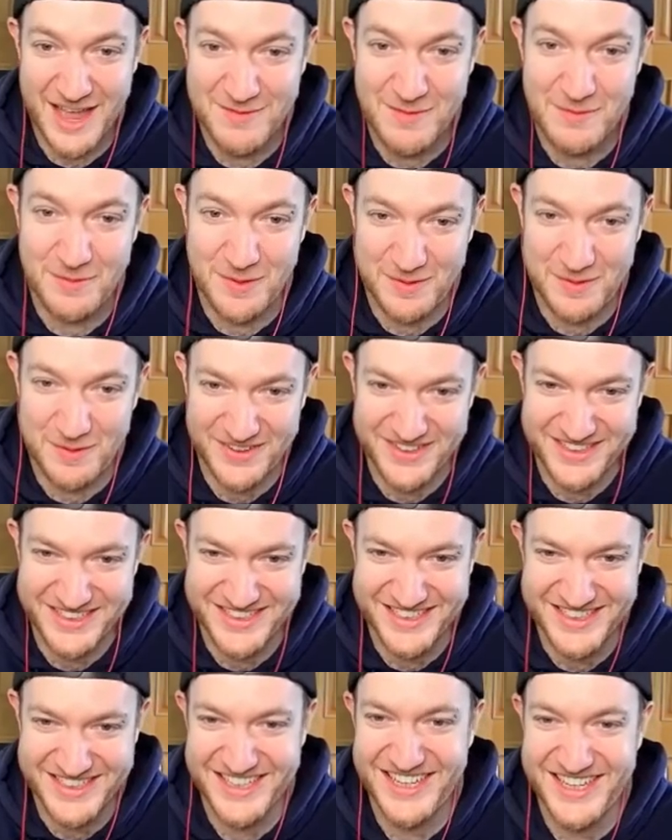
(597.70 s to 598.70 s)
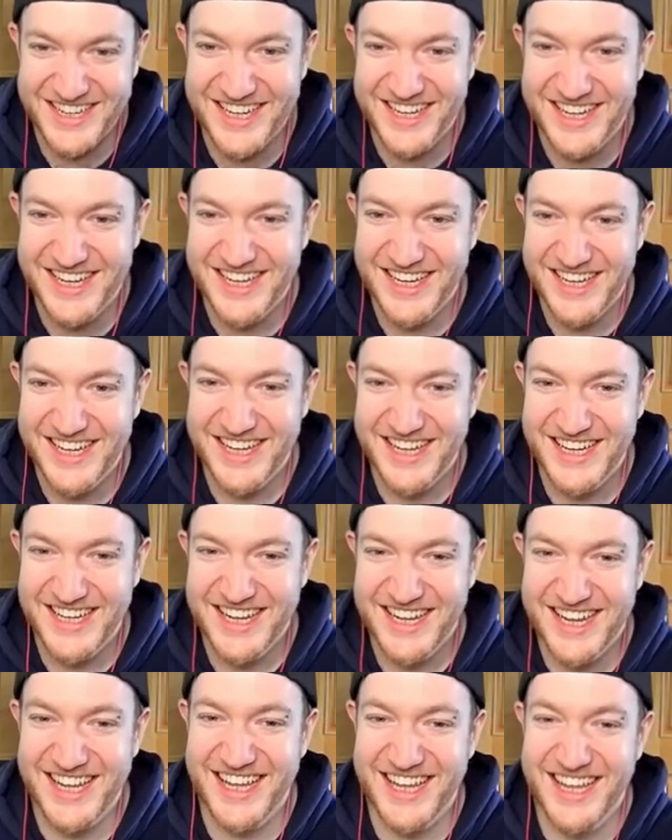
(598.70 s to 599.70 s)

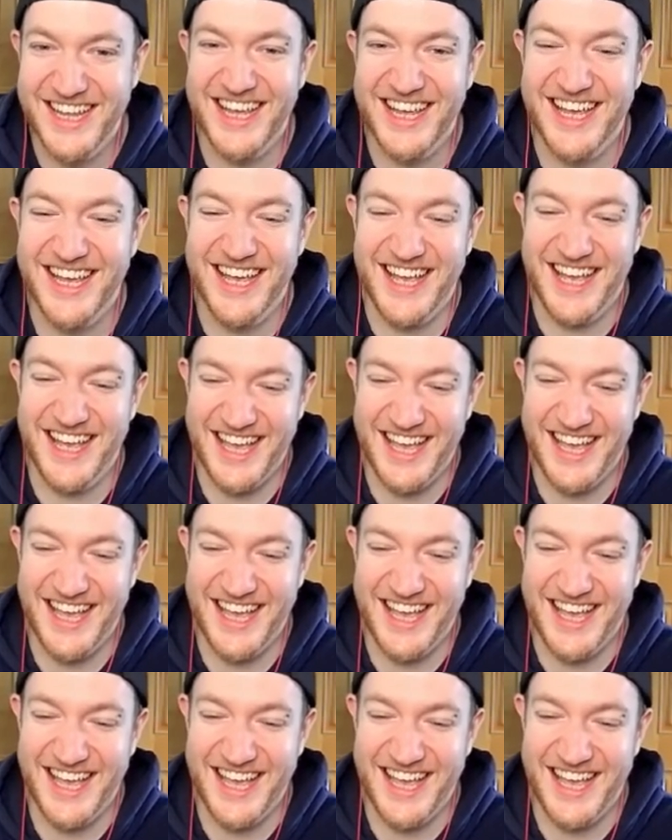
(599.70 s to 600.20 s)
[no speech]